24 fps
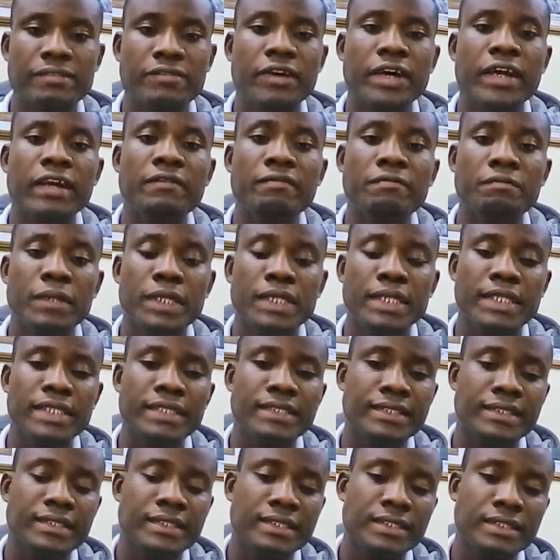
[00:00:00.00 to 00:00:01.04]
5
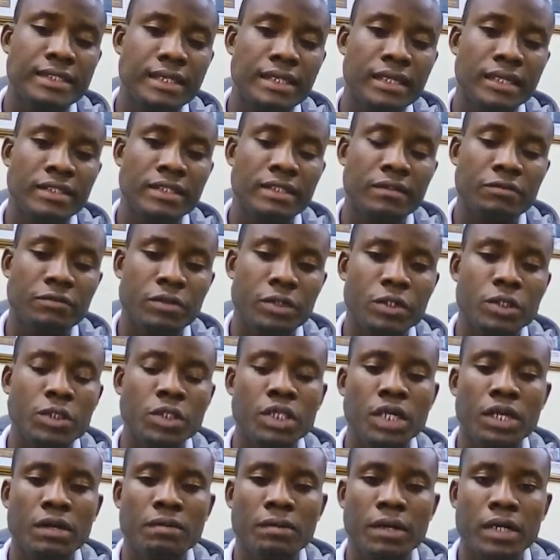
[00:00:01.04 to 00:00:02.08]
minutes
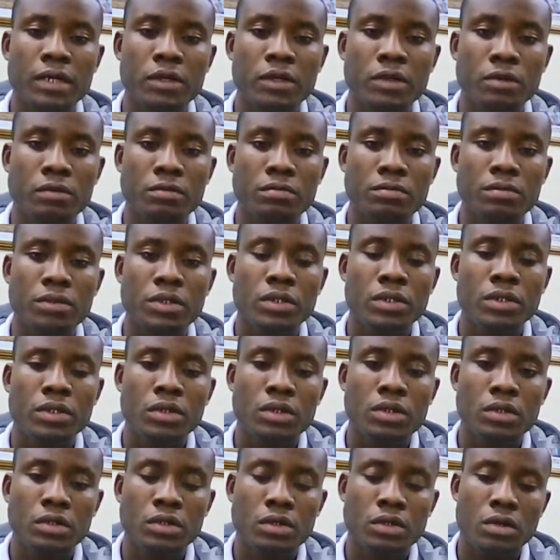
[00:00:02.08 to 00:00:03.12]
differential backup
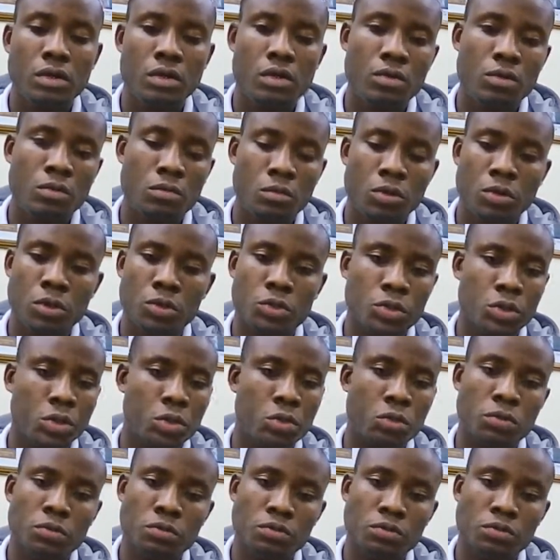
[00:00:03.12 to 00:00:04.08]
or so.